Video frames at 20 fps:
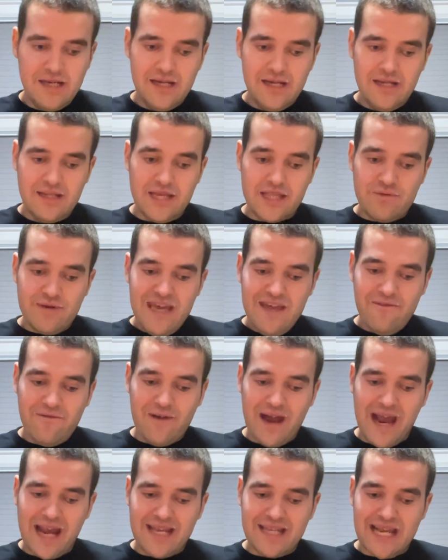The three
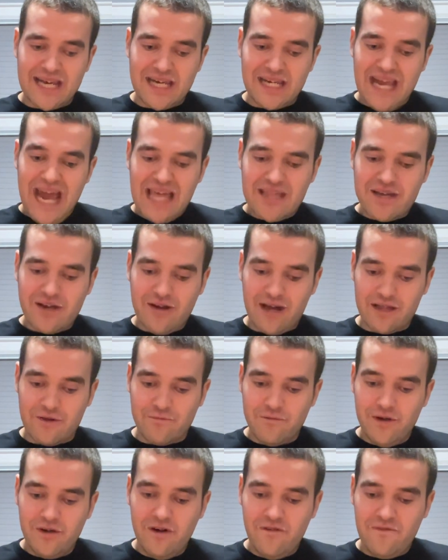friends sat together on the
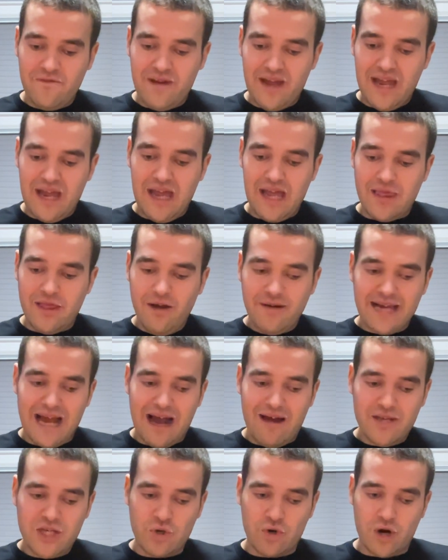roof and looked
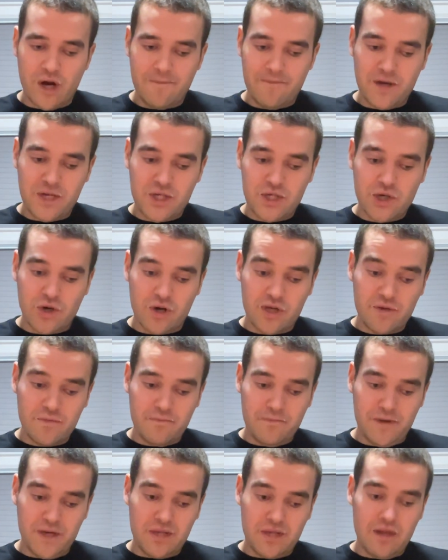out toward
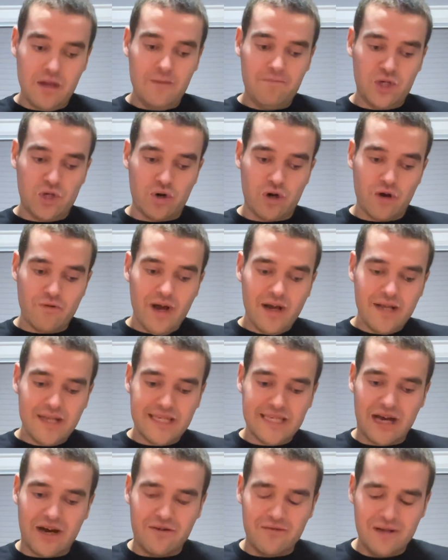Porto
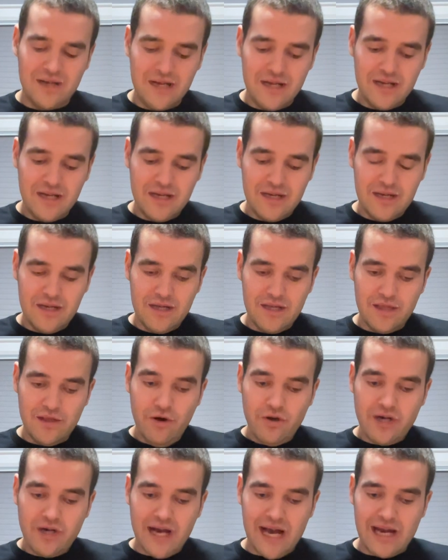Rosso.
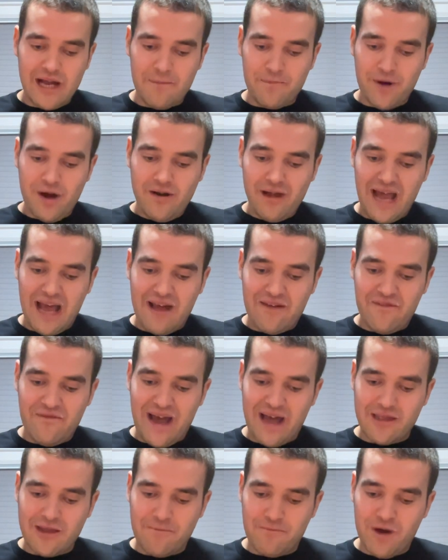Luca and Alberto have
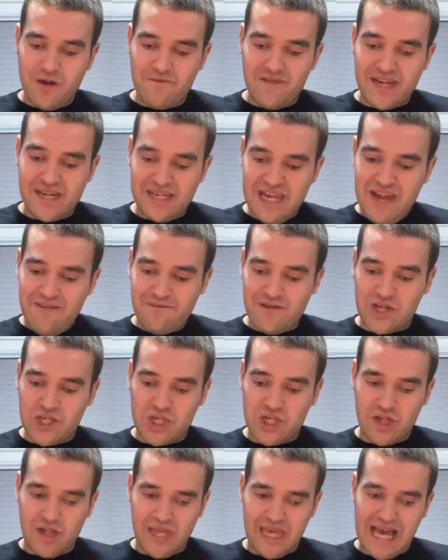found the perfect gift for
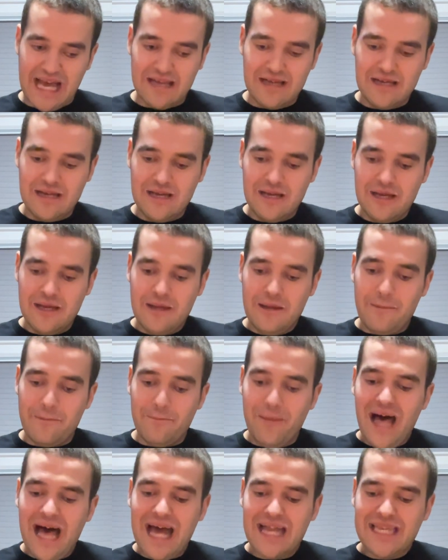Giulia.
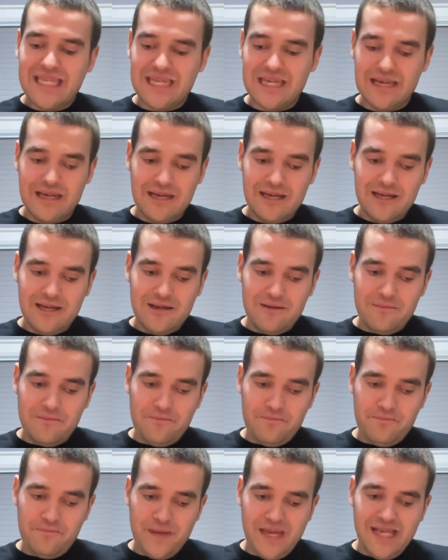But
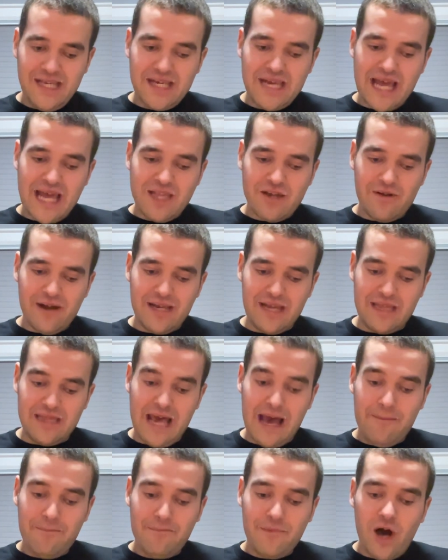being together in
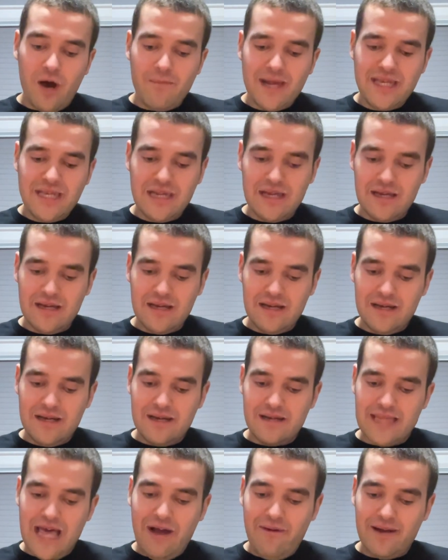that moment,
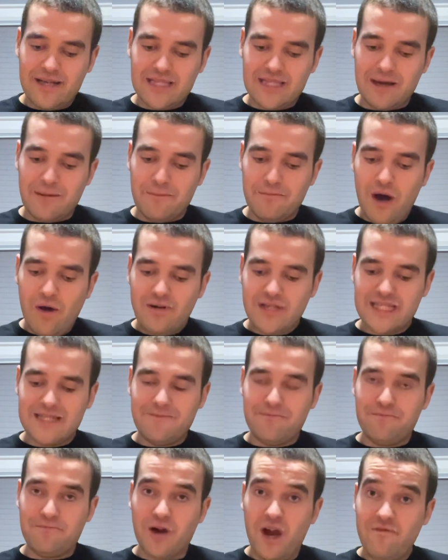that was the
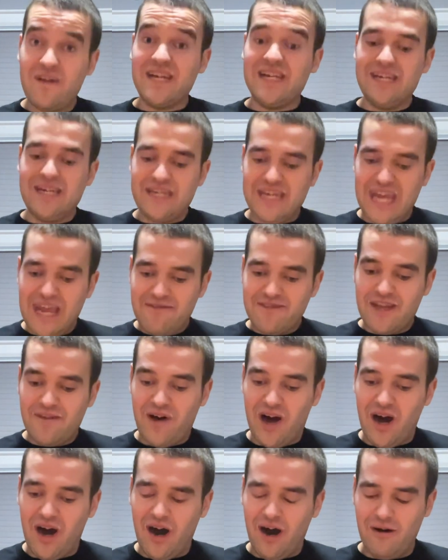most perfect gift of
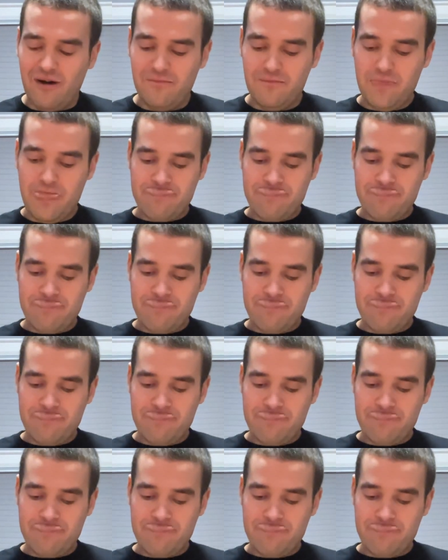all.